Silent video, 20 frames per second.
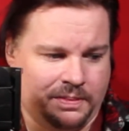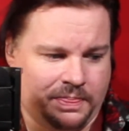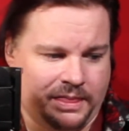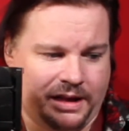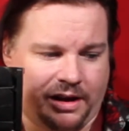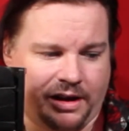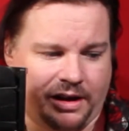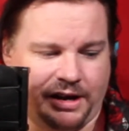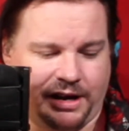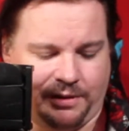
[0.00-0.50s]

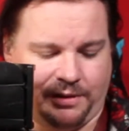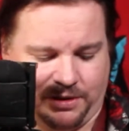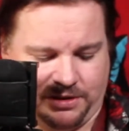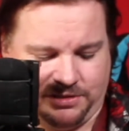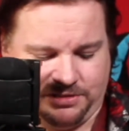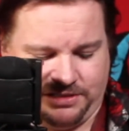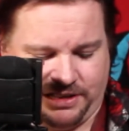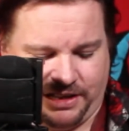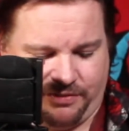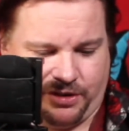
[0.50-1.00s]
I know it's
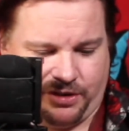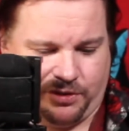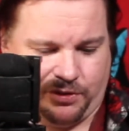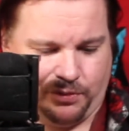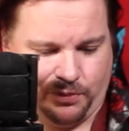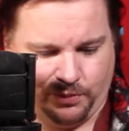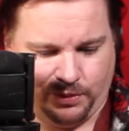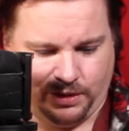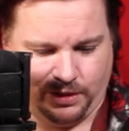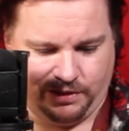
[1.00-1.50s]

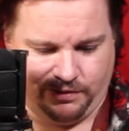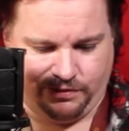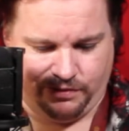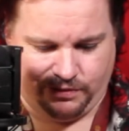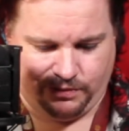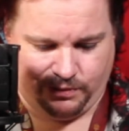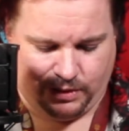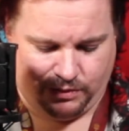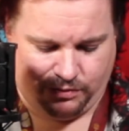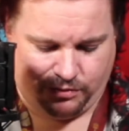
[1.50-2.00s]
difficult with
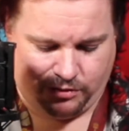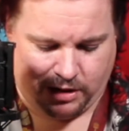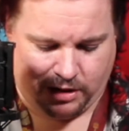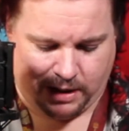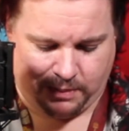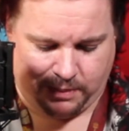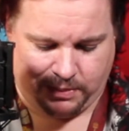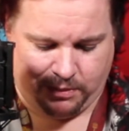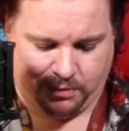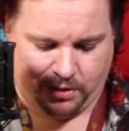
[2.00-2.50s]

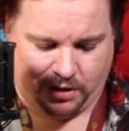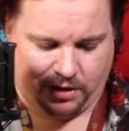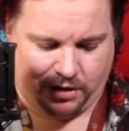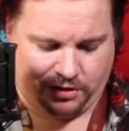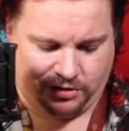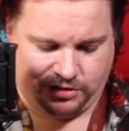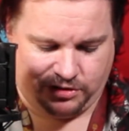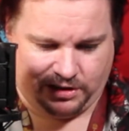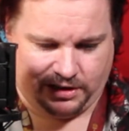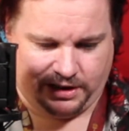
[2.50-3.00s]
crappy work,
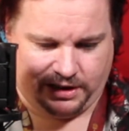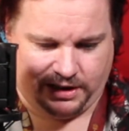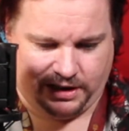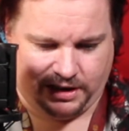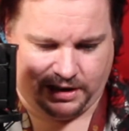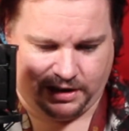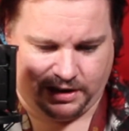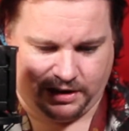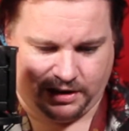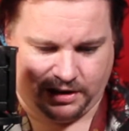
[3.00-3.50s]
Shalini,
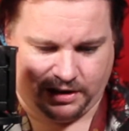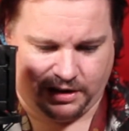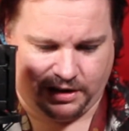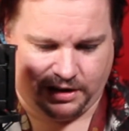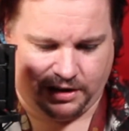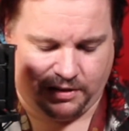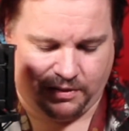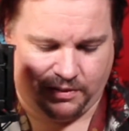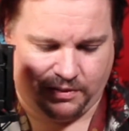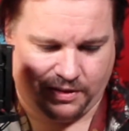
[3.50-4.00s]
and I
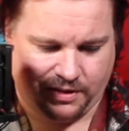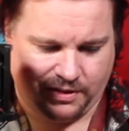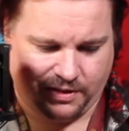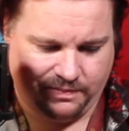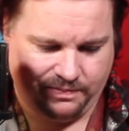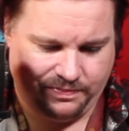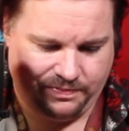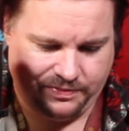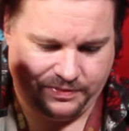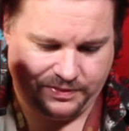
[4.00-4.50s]
know that
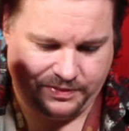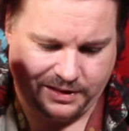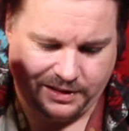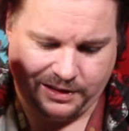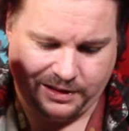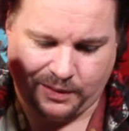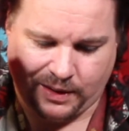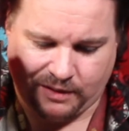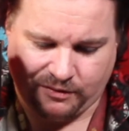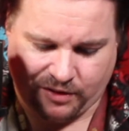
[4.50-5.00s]

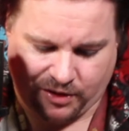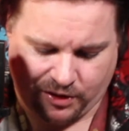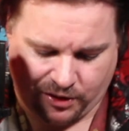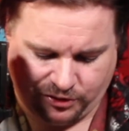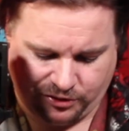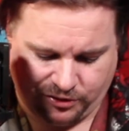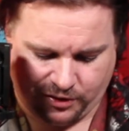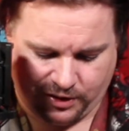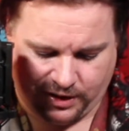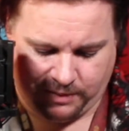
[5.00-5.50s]
you have a hard
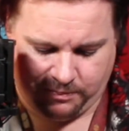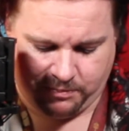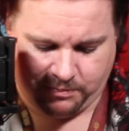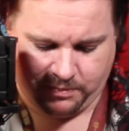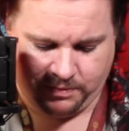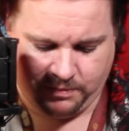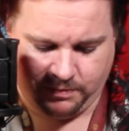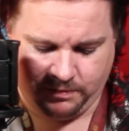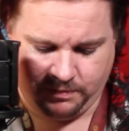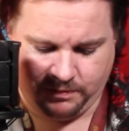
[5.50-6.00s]
time
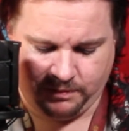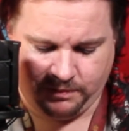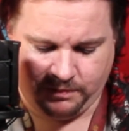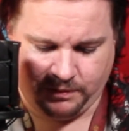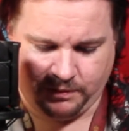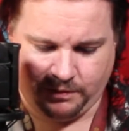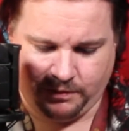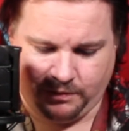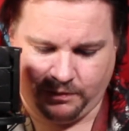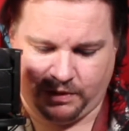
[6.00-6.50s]

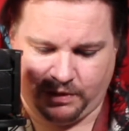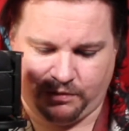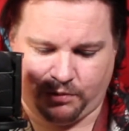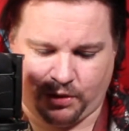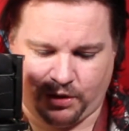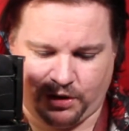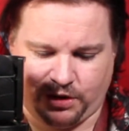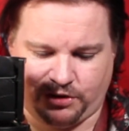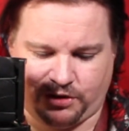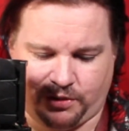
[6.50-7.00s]
with what
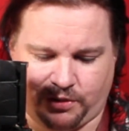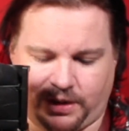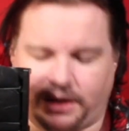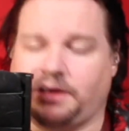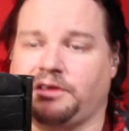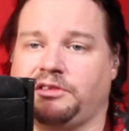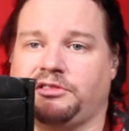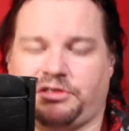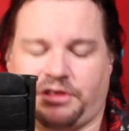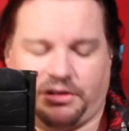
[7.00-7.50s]
you're doing
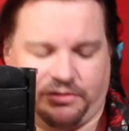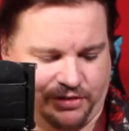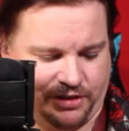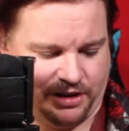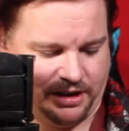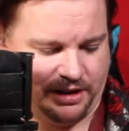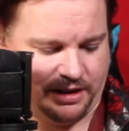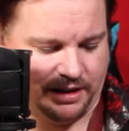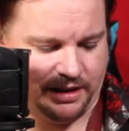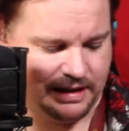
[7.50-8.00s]
and stuff
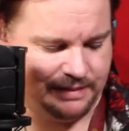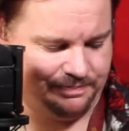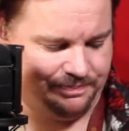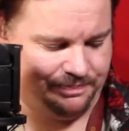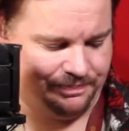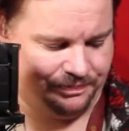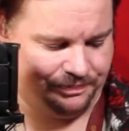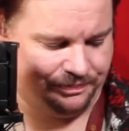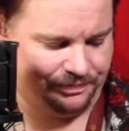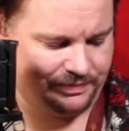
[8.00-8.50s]
like that.
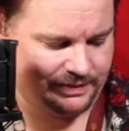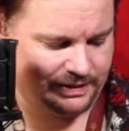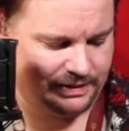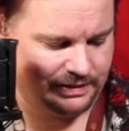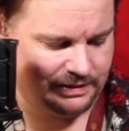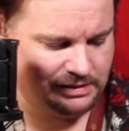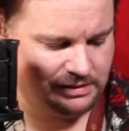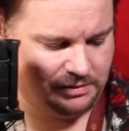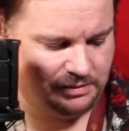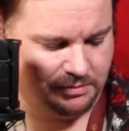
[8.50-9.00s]

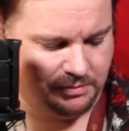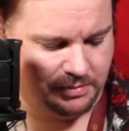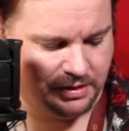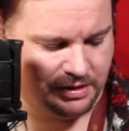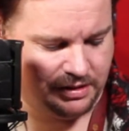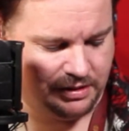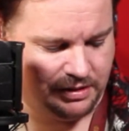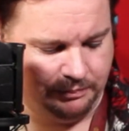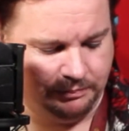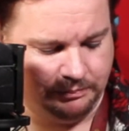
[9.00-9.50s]
But